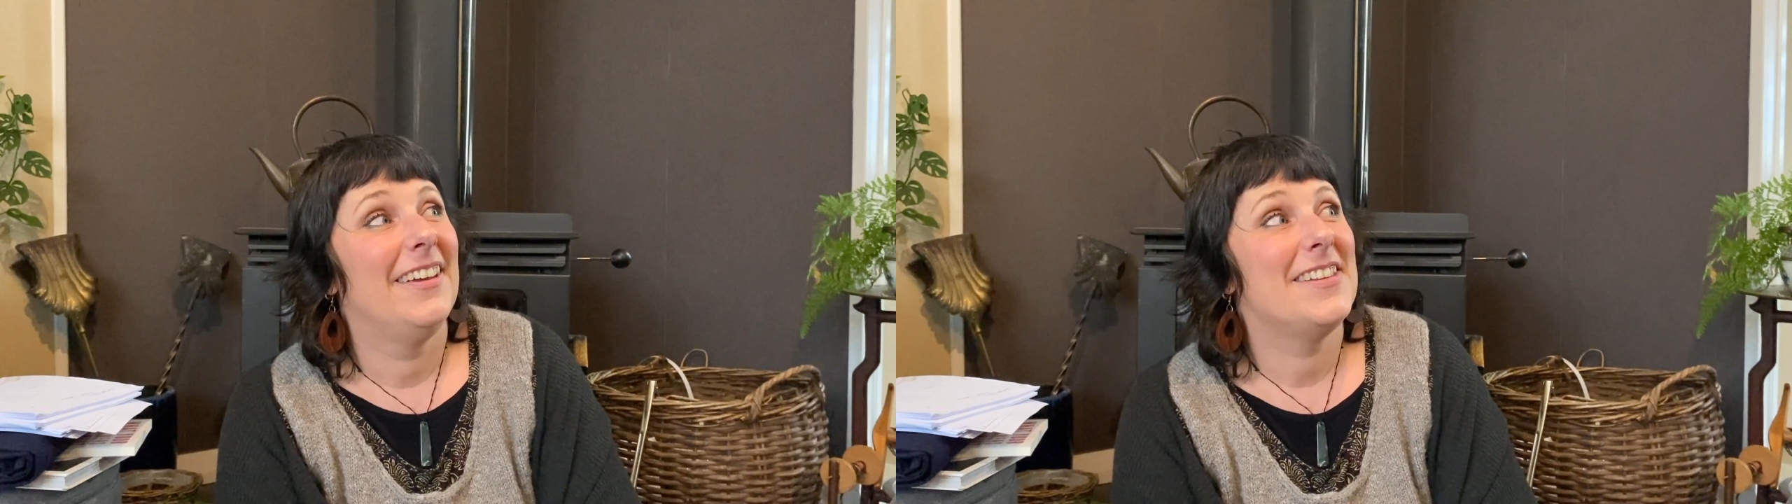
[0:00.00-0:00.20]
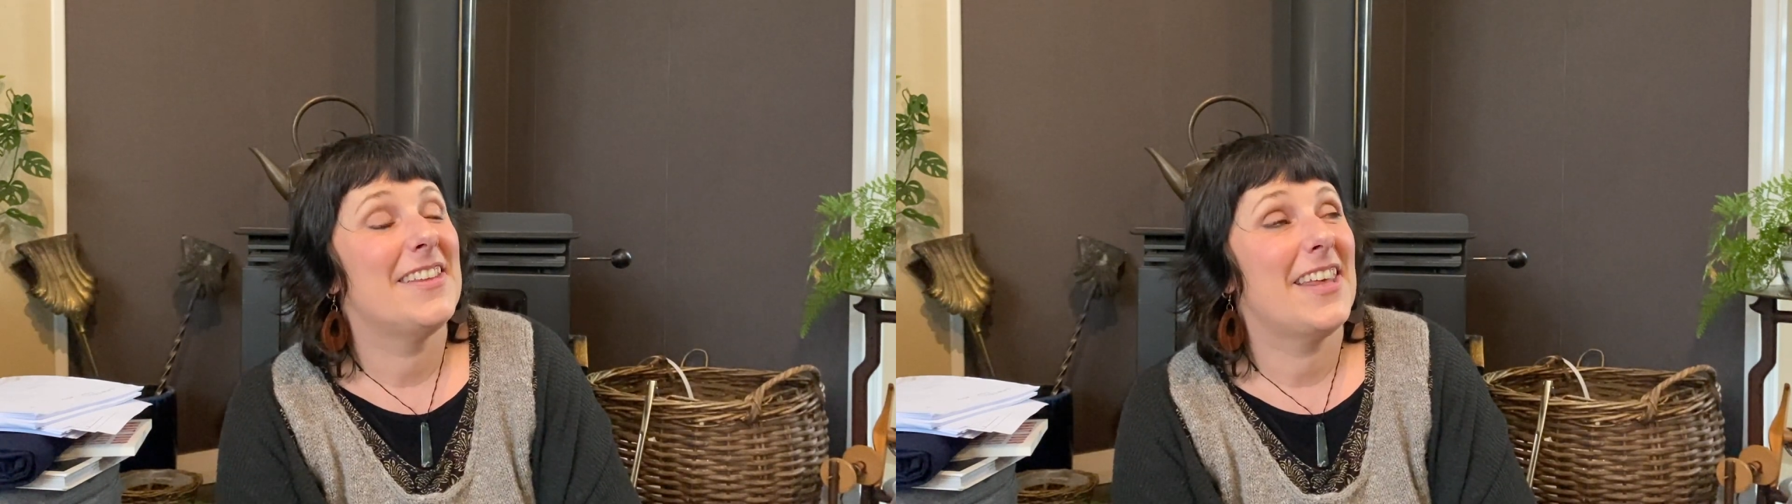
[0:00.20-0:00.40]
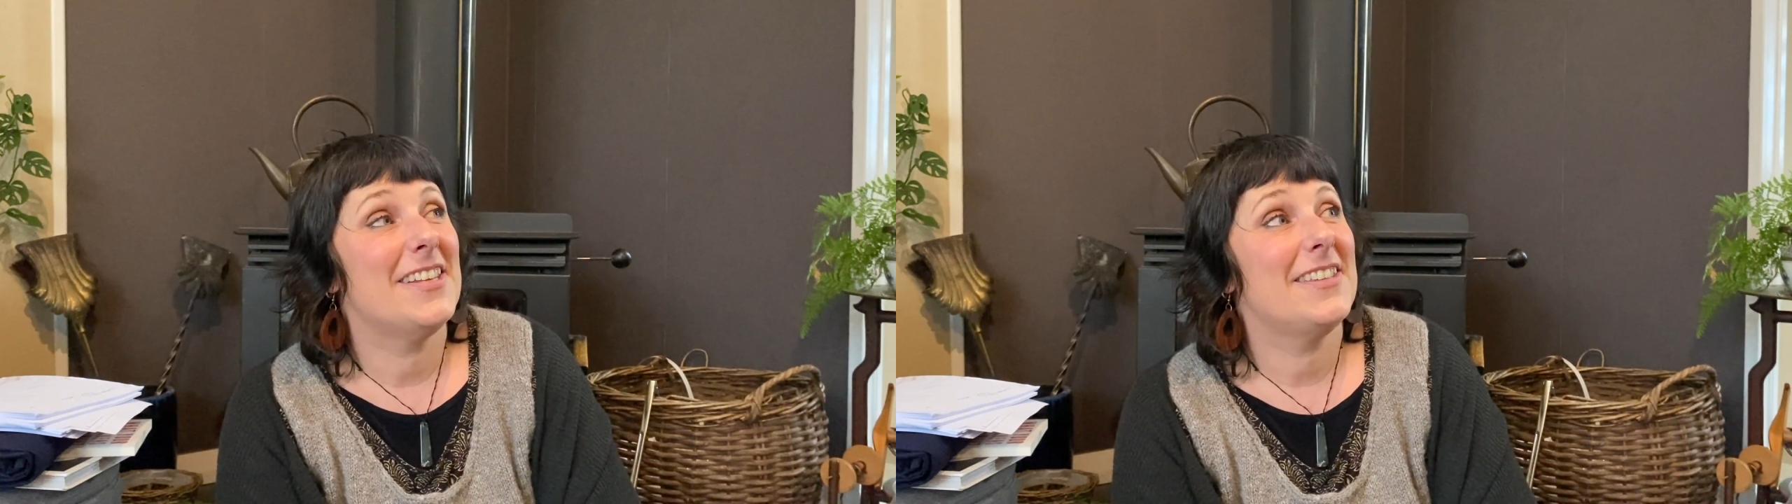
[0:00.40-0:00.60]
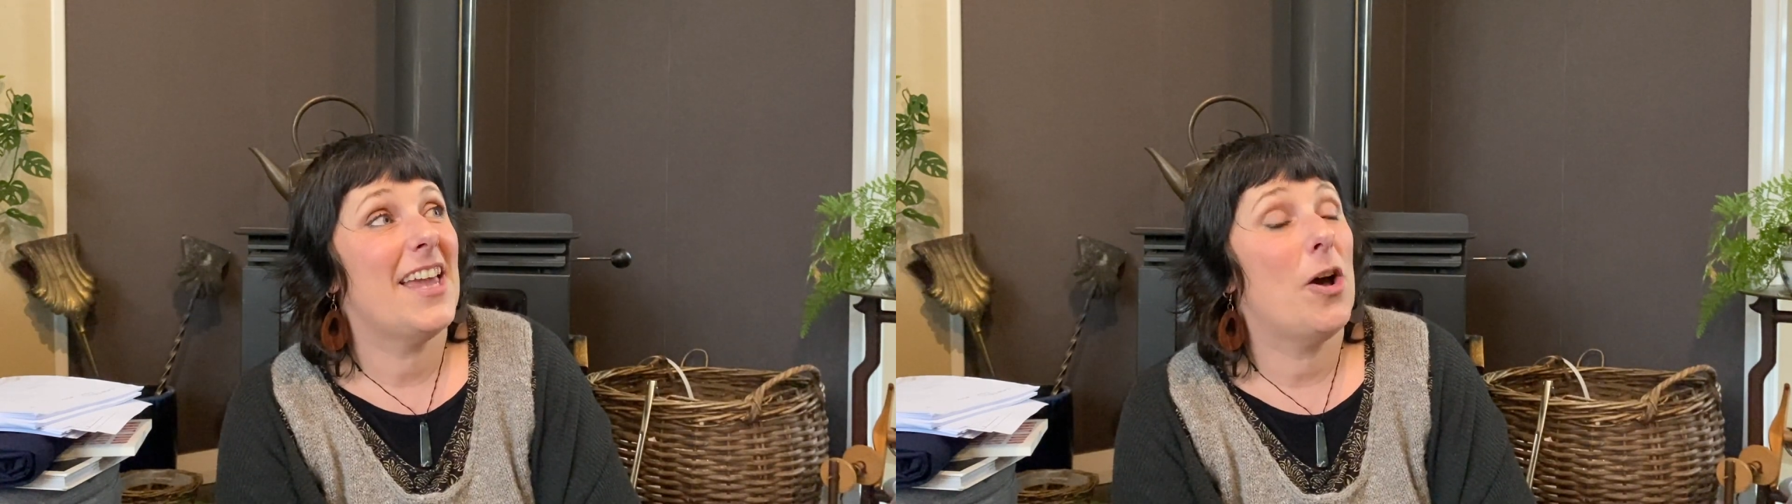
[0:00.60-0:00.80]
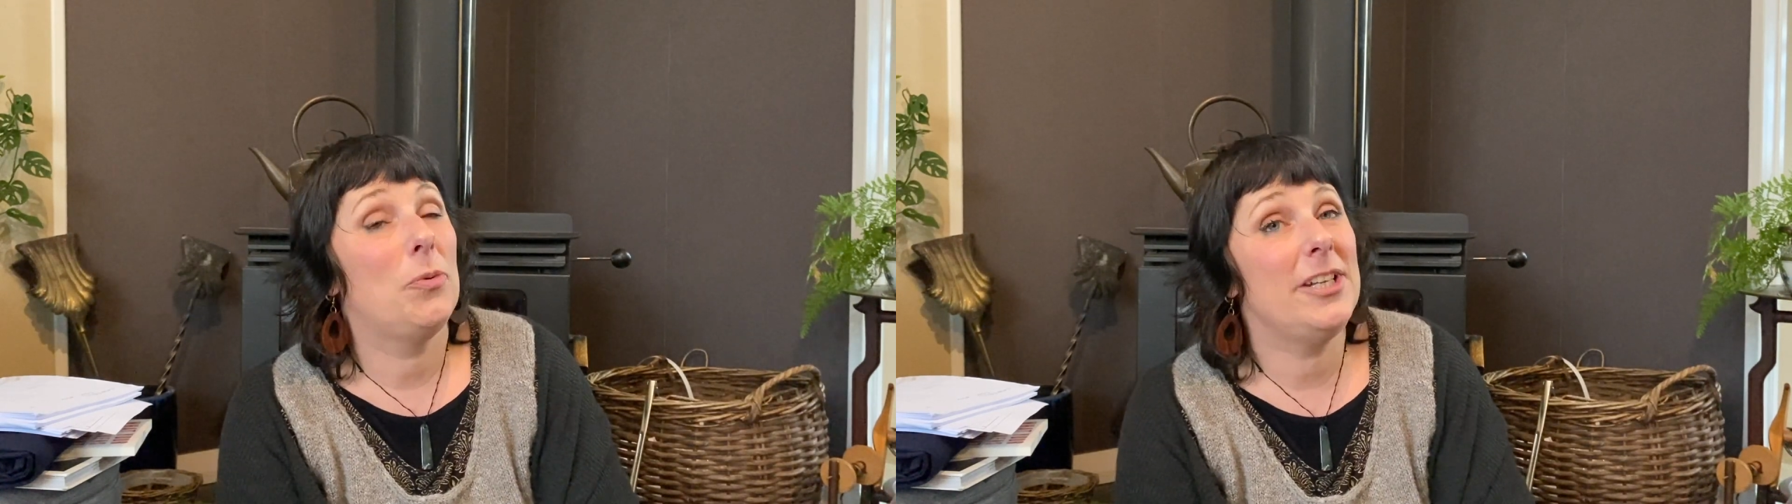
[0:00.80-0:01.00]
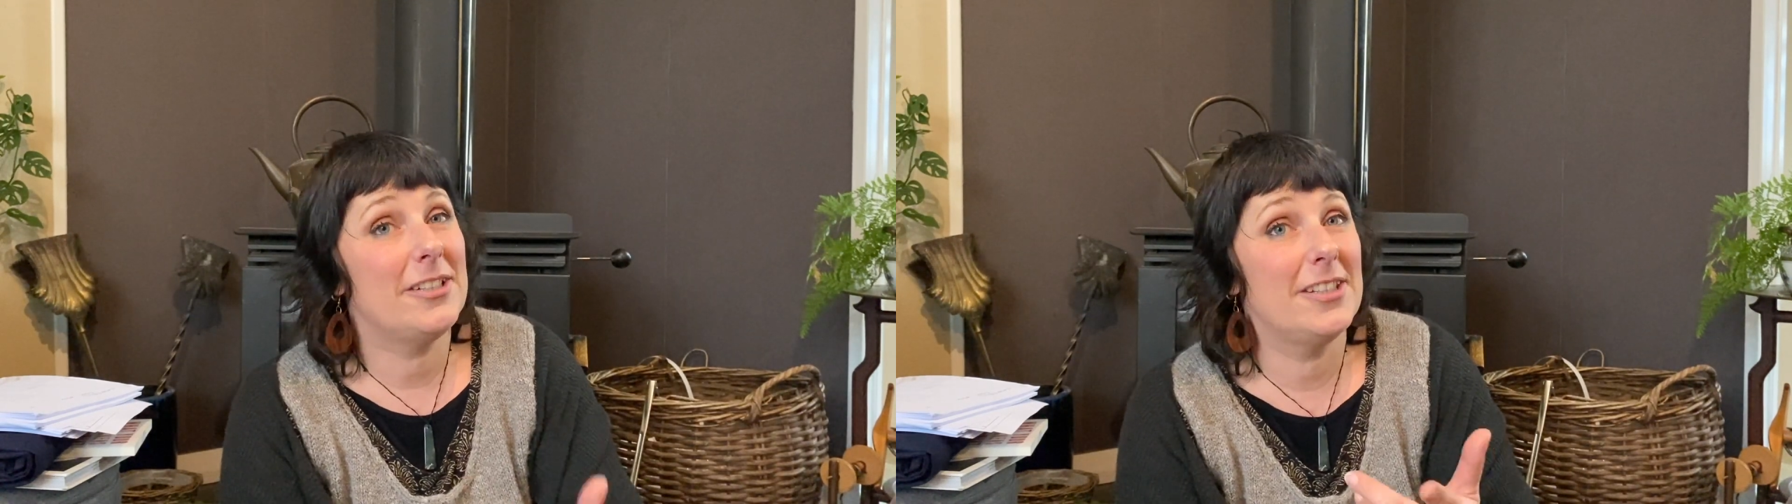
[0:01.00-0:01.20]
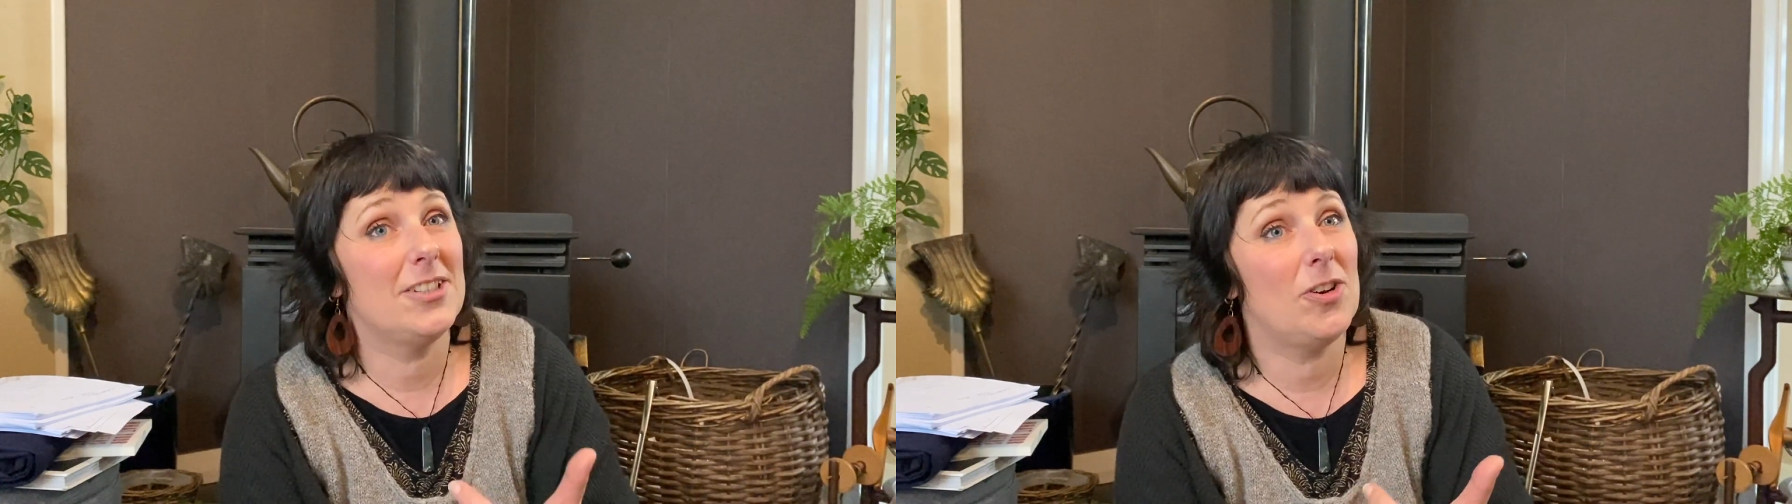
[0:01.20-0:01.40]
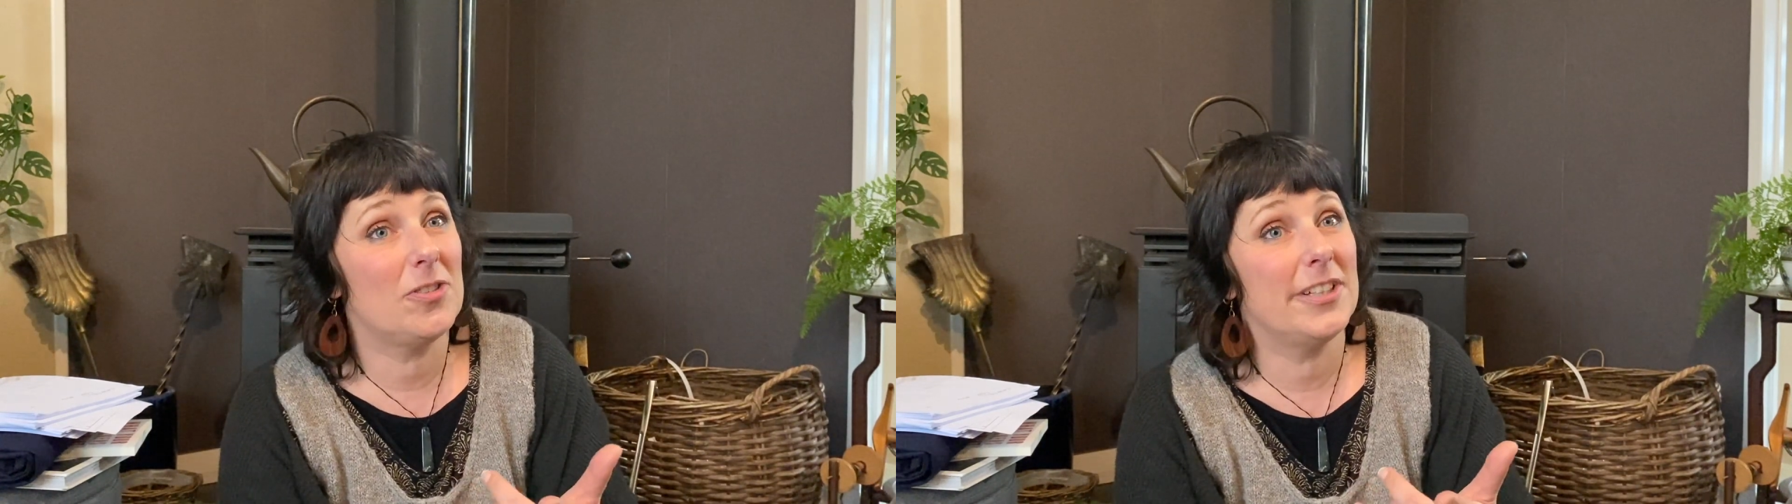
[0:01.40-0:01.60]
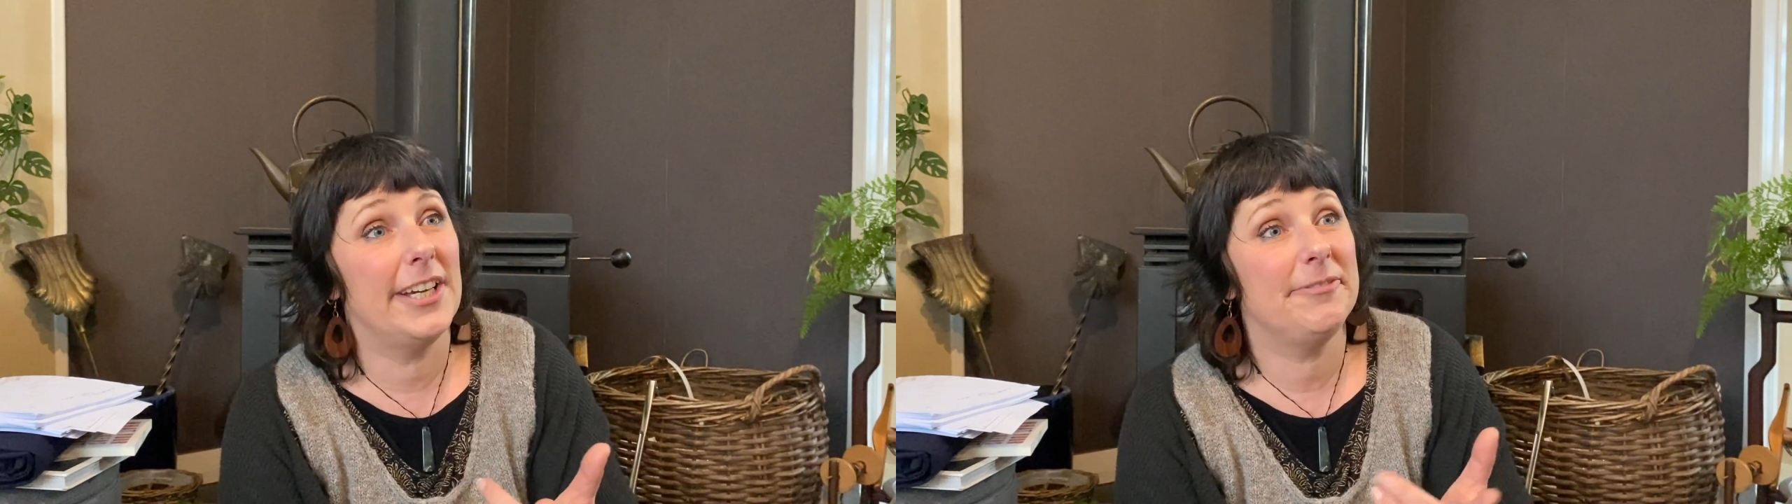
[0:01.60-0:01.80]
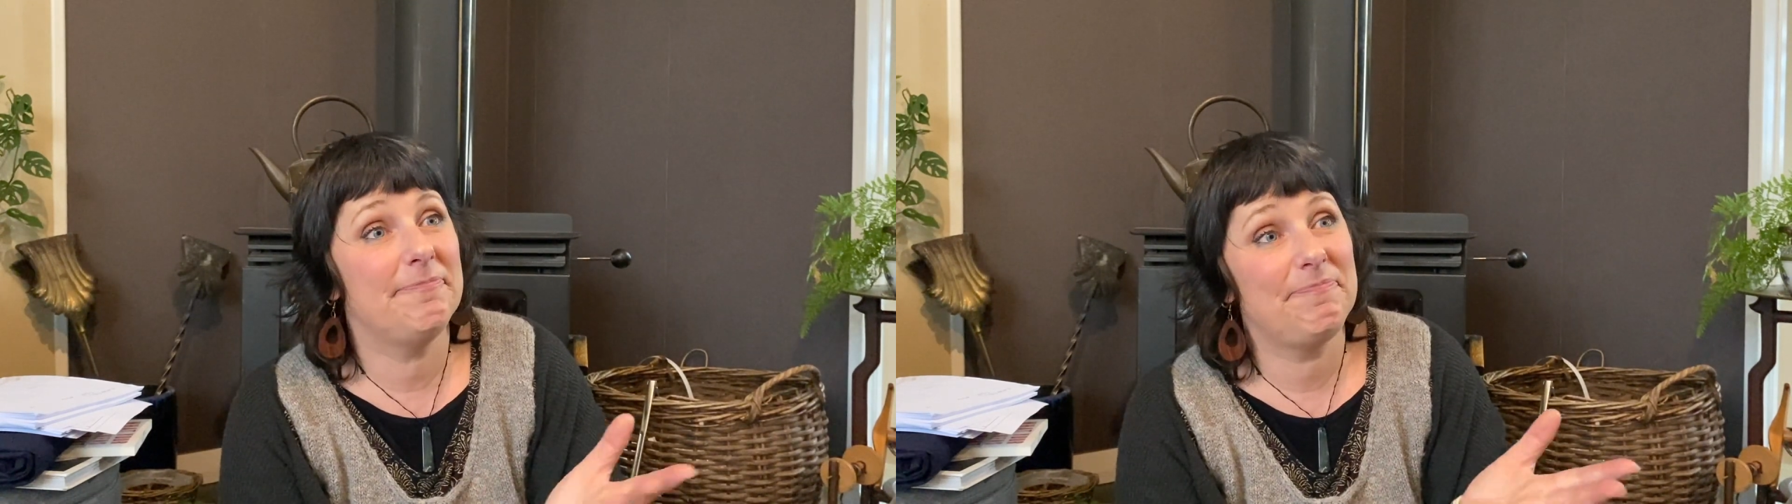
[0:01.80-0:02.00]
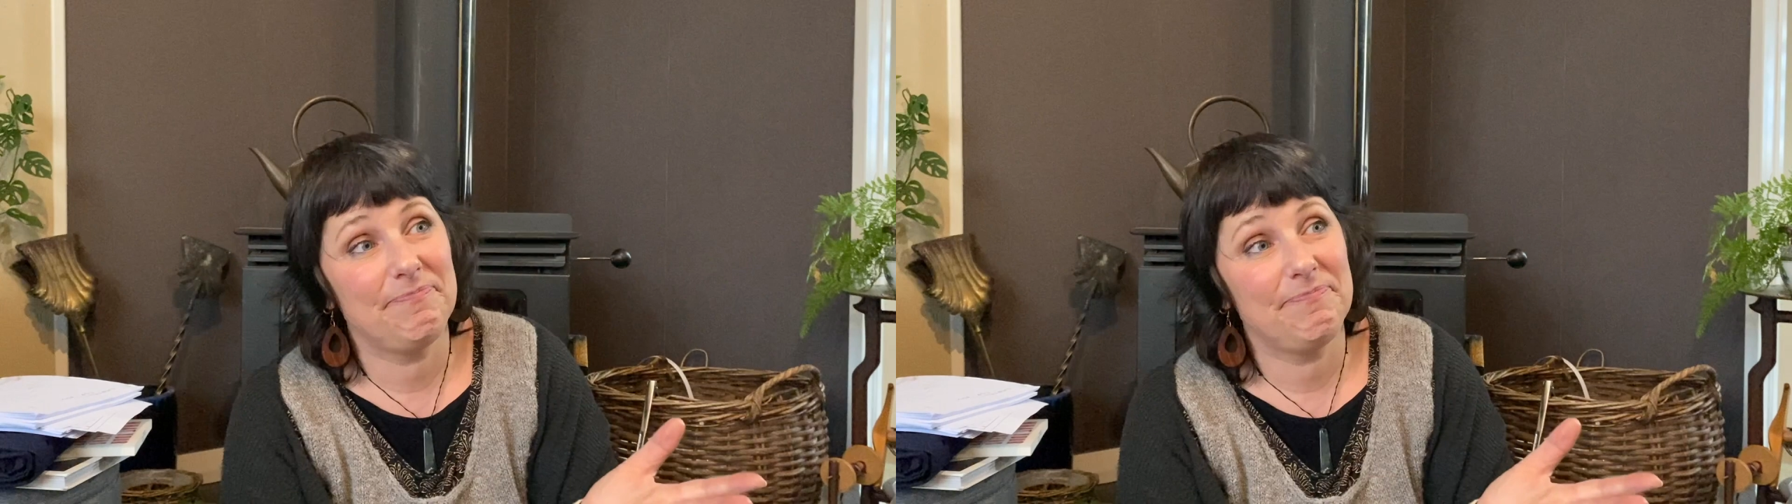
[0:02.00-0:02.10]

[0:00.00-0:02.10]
that's that. I went to the doctor.